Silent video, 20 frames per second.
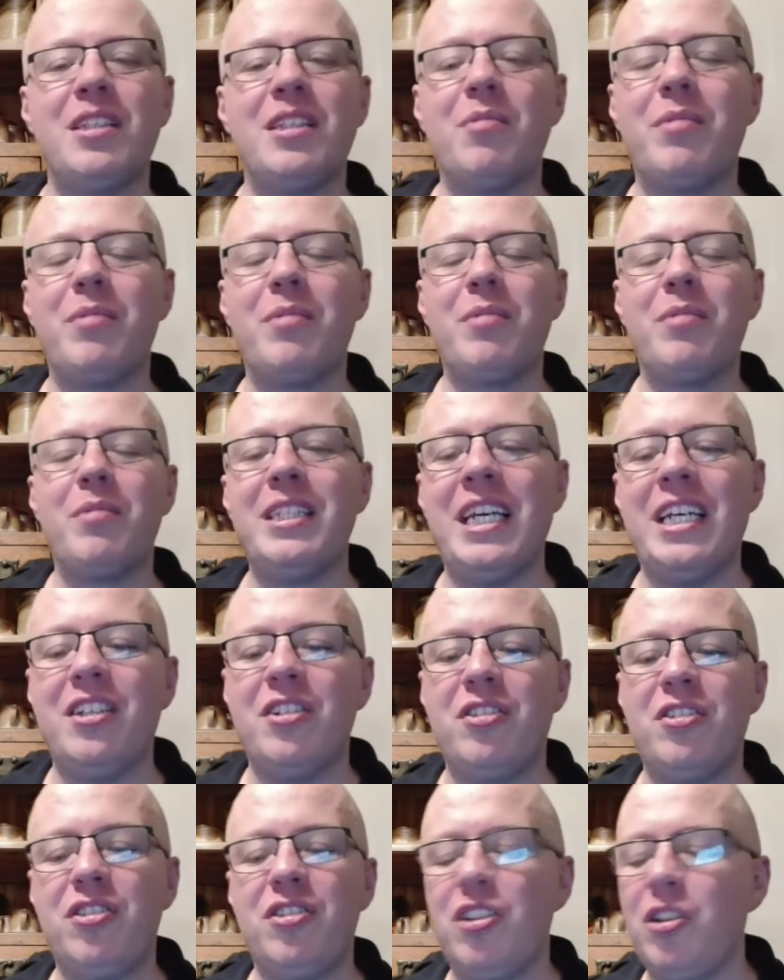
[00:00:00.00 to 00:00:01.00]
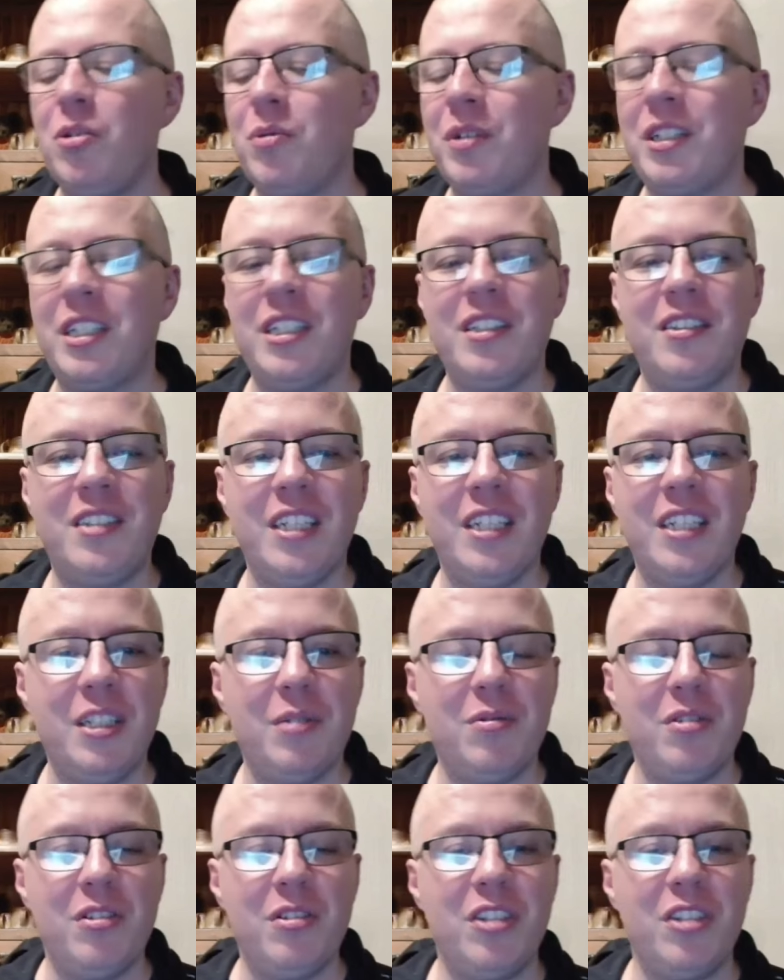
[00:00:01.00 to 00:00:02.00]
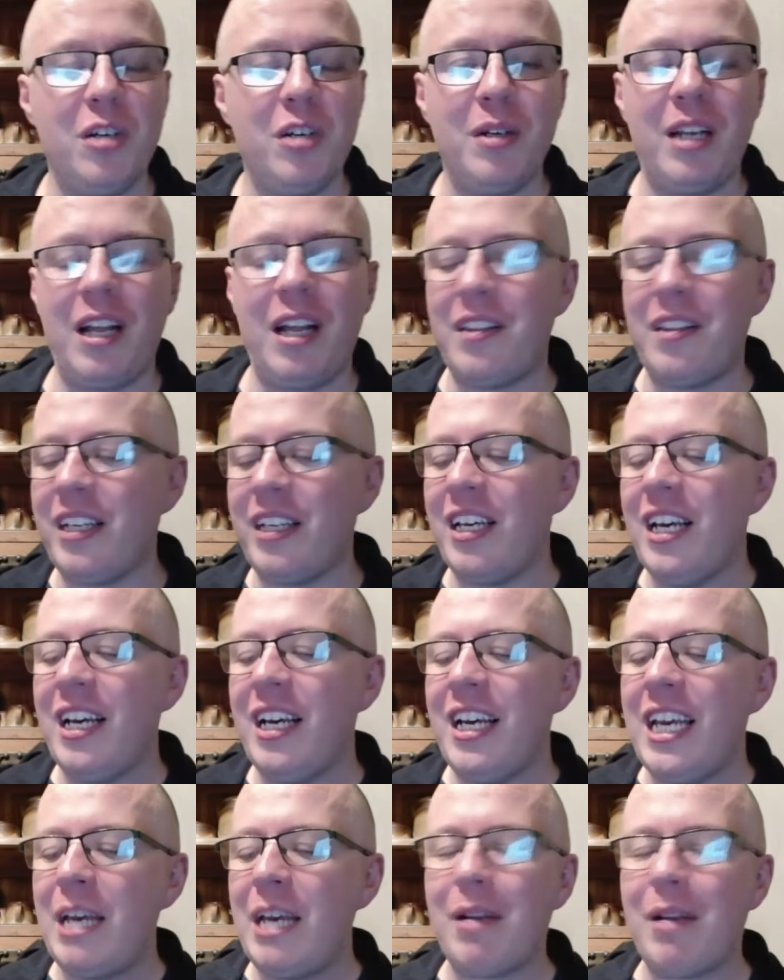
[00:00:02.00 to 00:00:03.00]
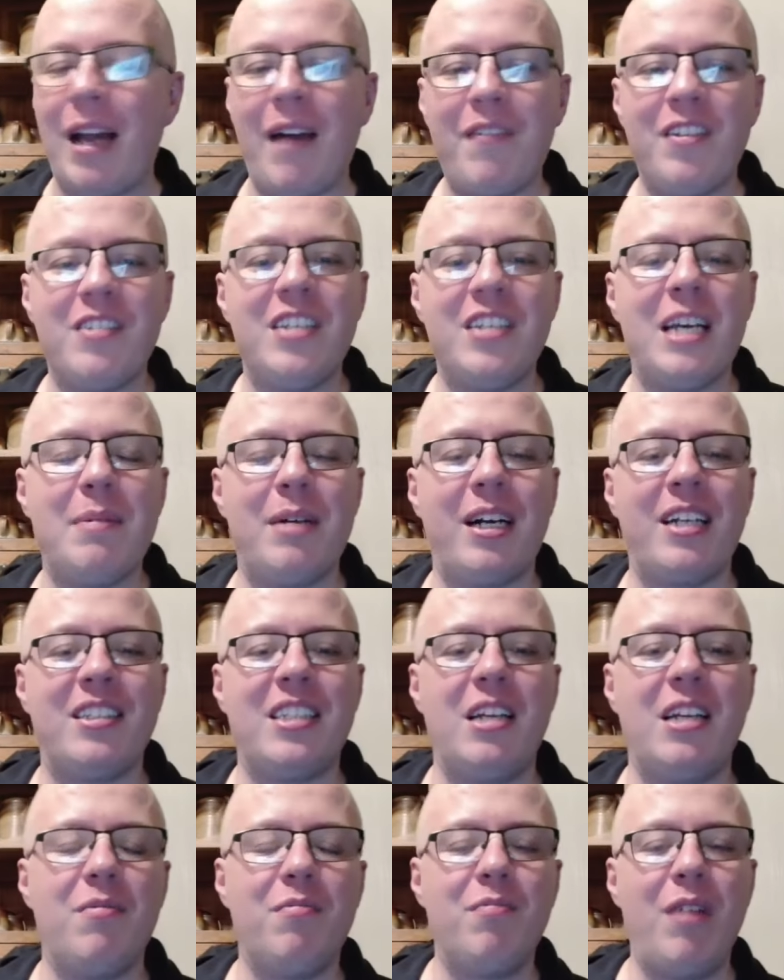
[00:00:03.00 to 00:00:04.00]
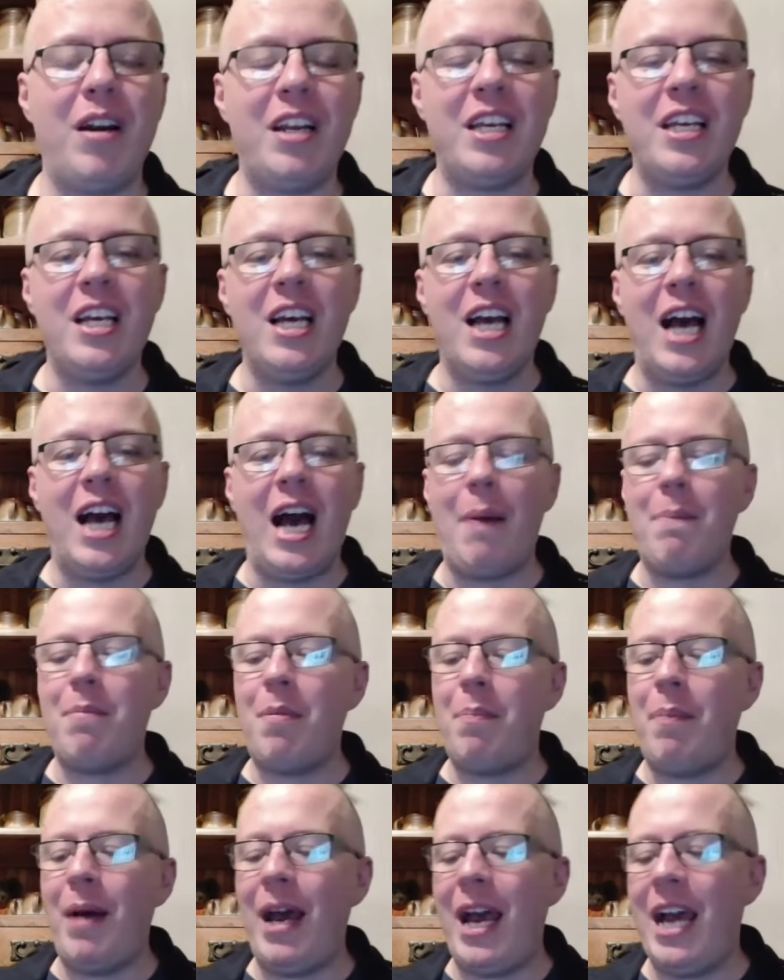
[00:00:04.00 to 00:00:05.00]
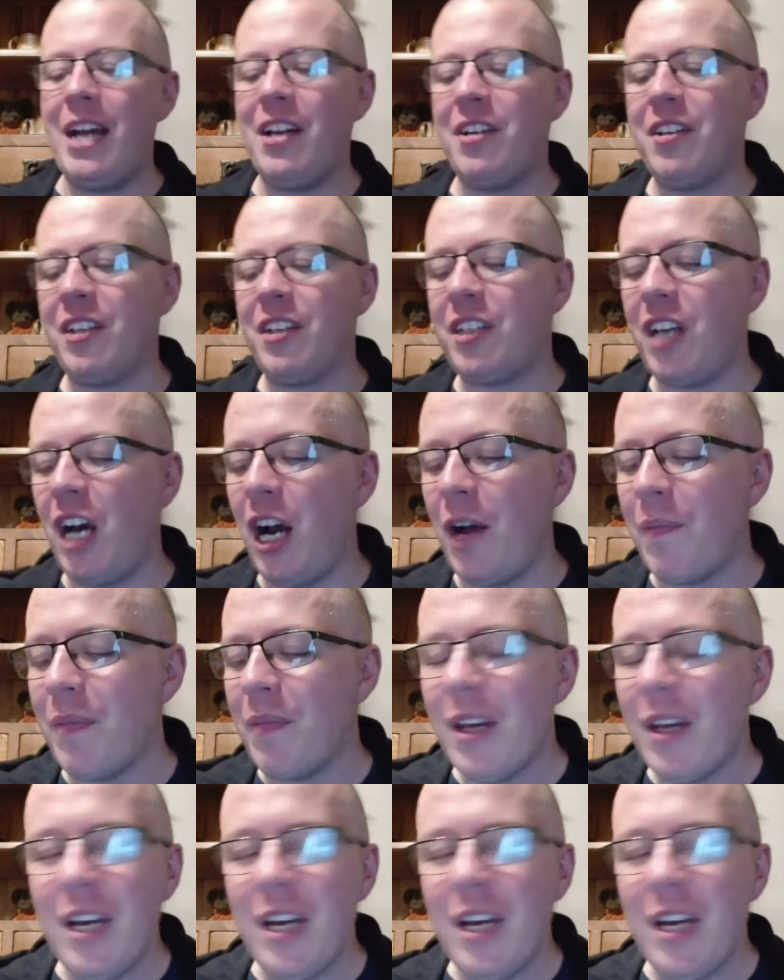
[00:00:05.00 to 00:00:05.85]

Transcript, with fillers: that we need to continue to do. And I think he will have the team, like I said, ready and prepared to go.